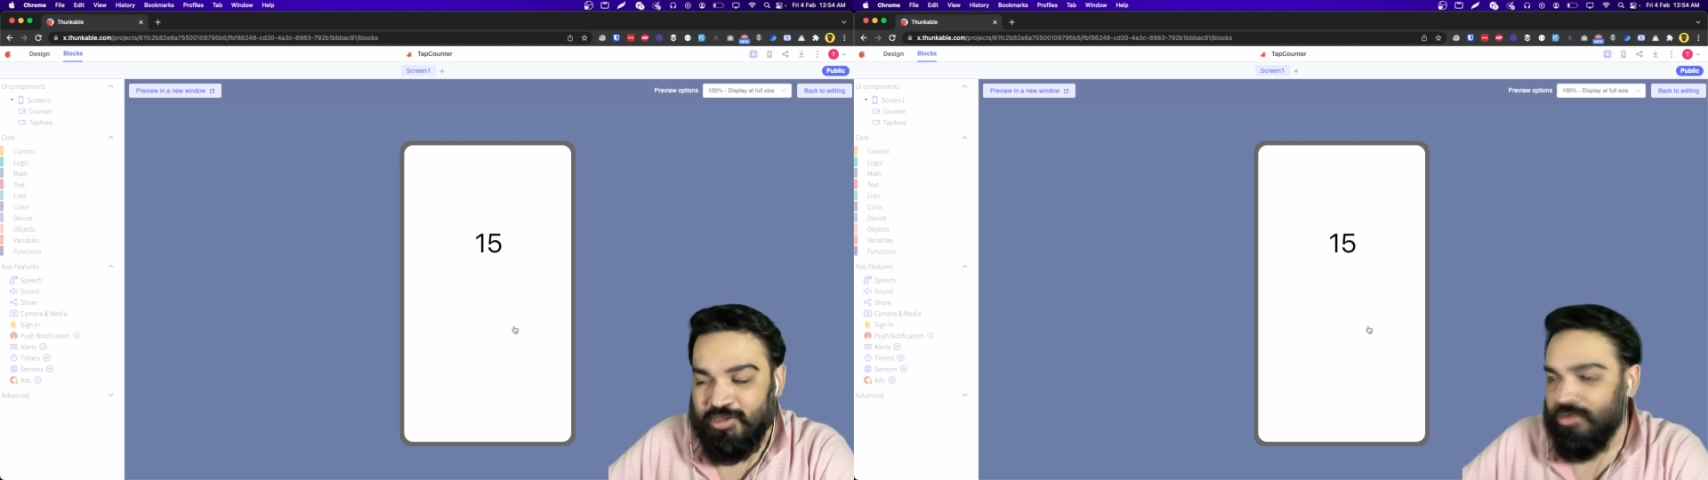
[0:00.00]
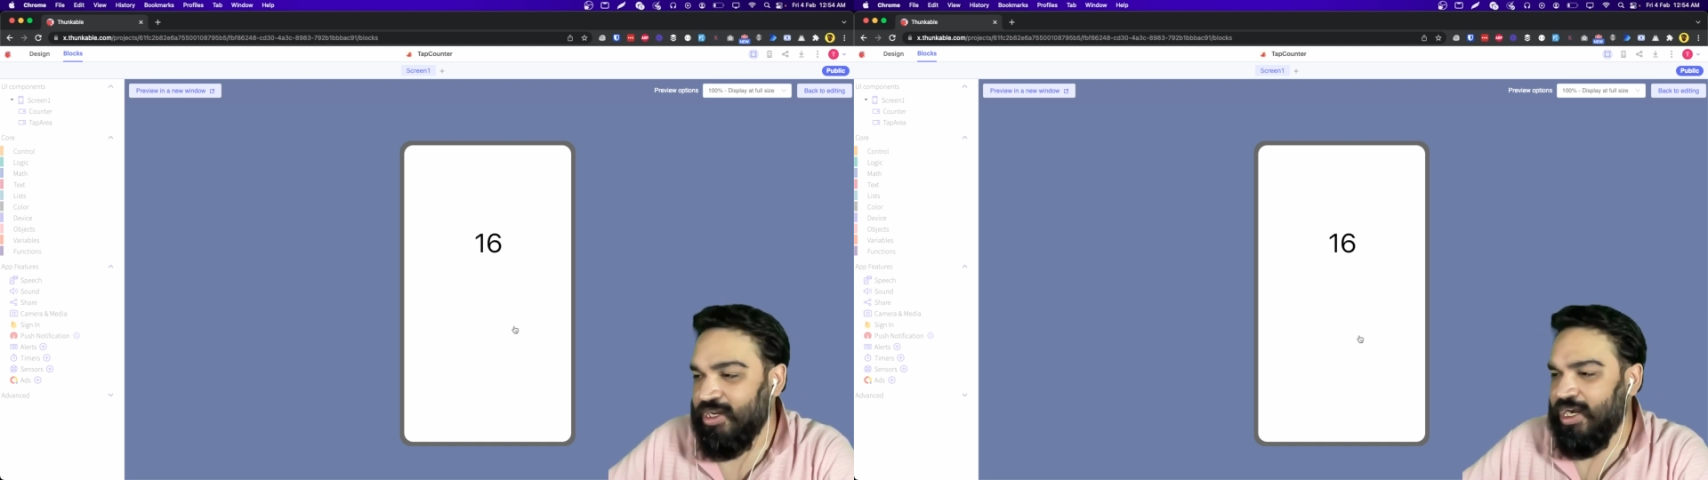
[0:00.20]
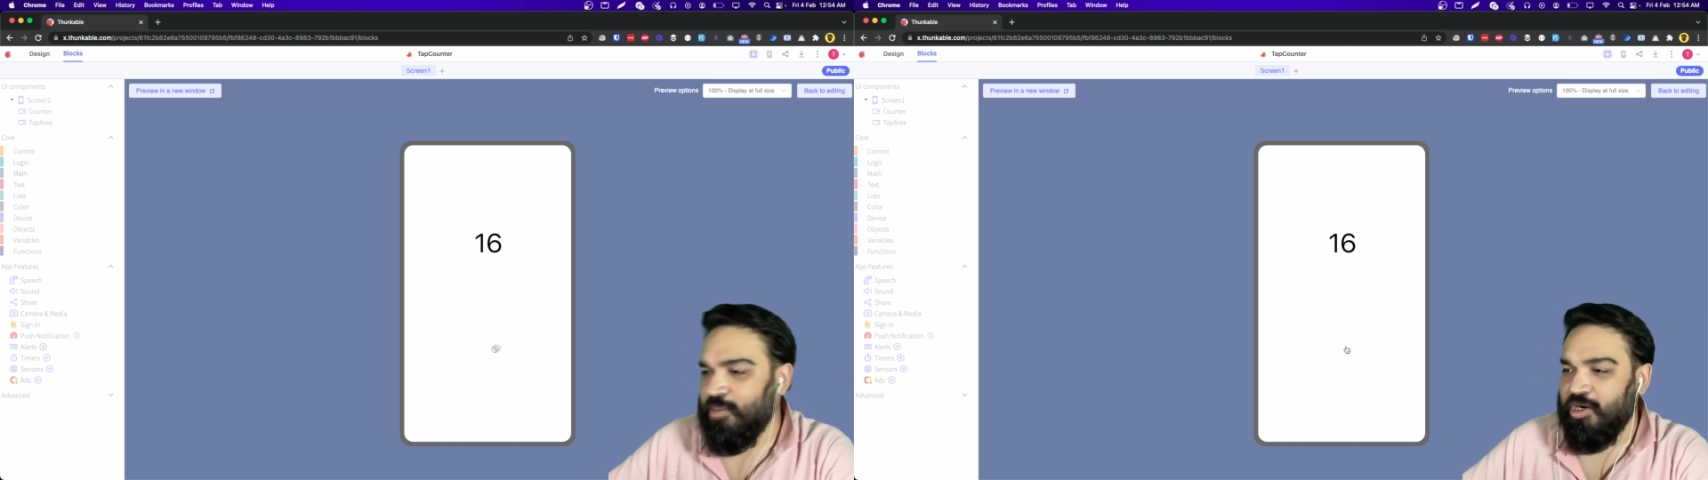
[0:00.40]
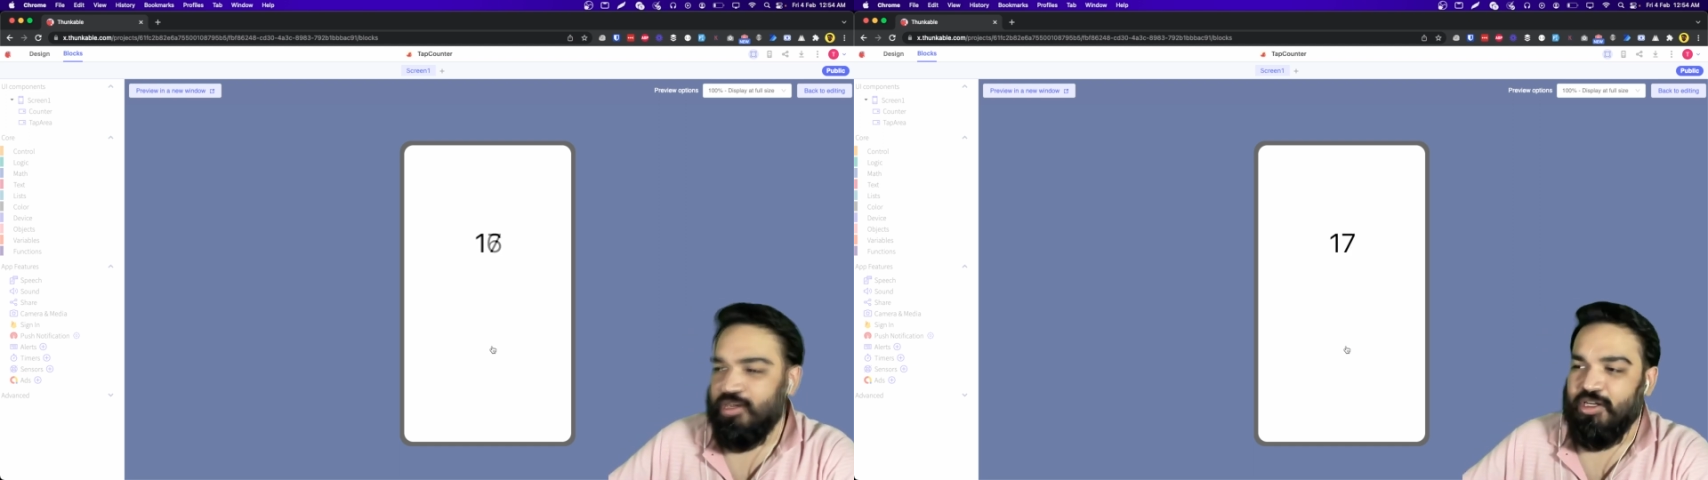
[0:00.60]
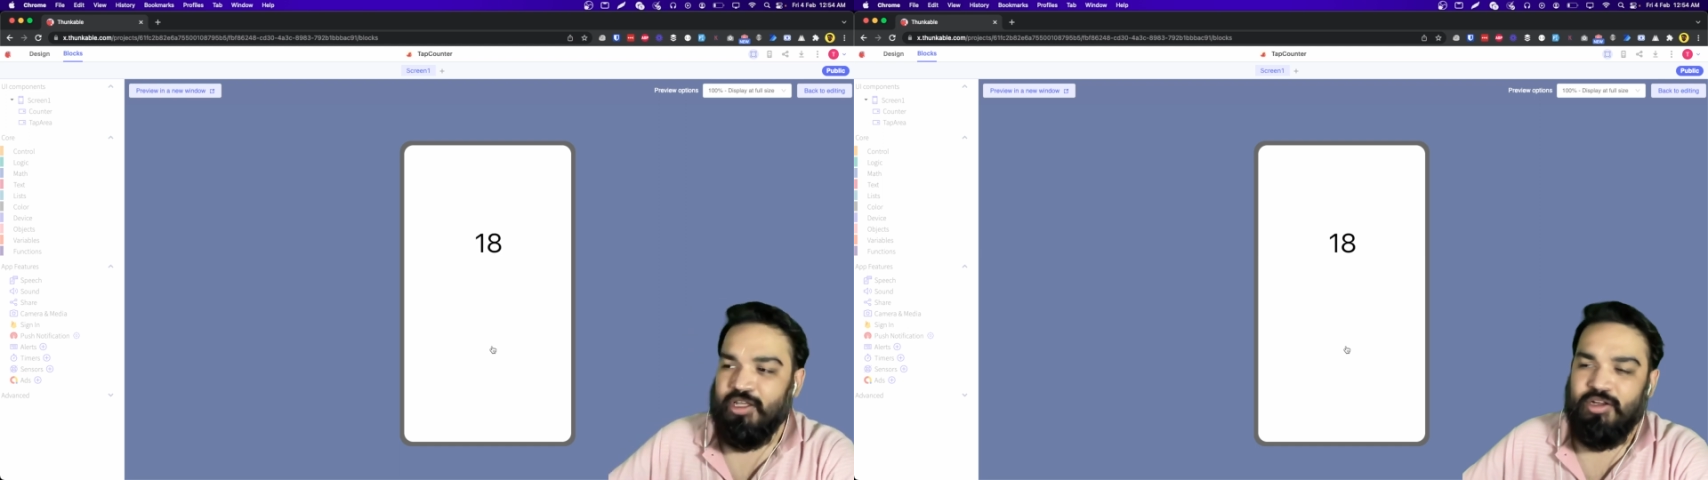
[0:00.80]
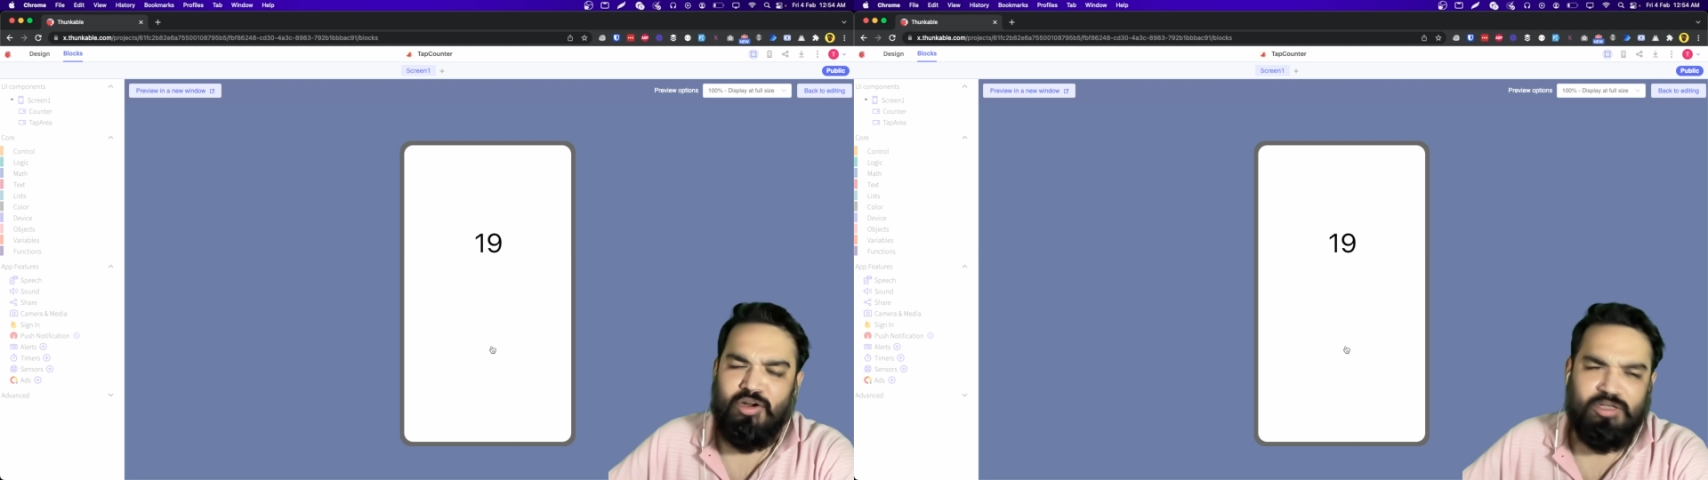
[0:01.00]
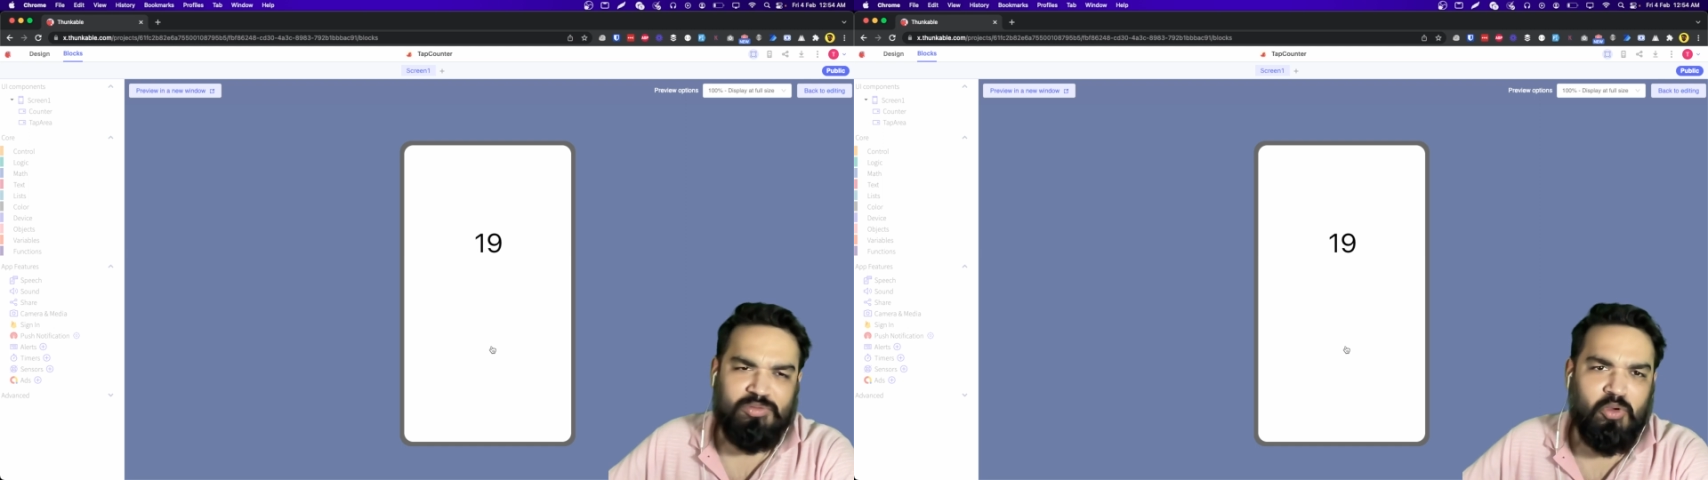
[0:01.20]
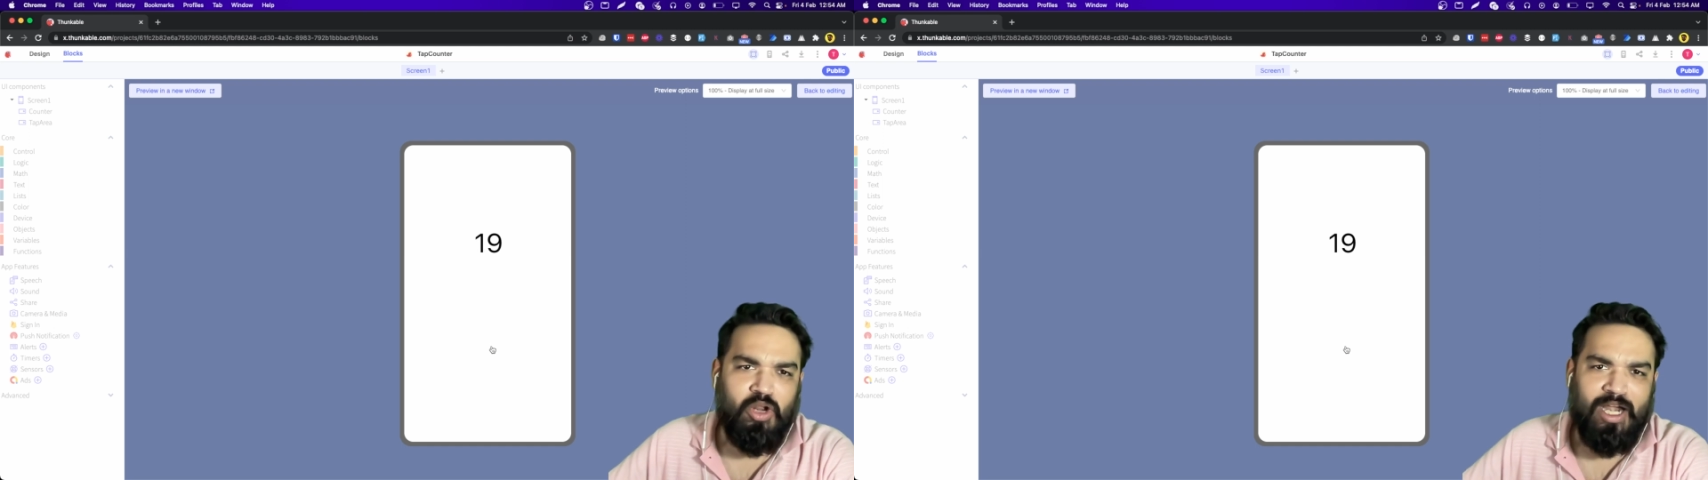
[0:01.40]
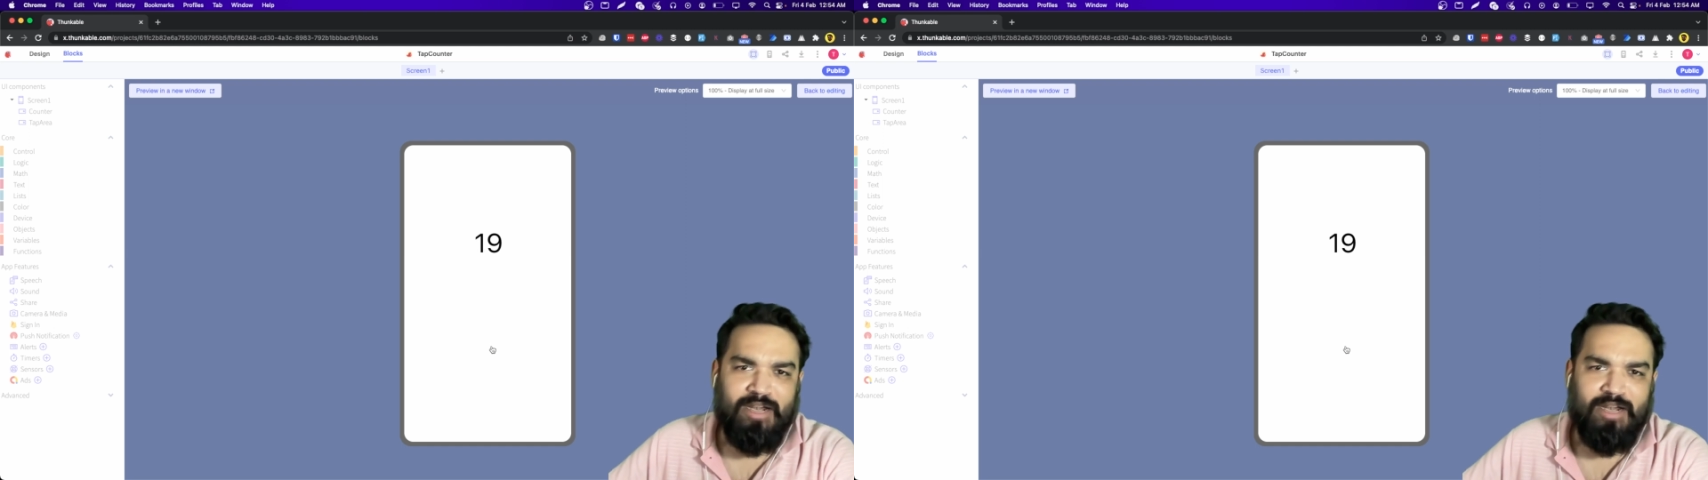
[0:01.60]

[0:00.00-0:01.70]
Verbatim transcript: You can add a button here or a small ad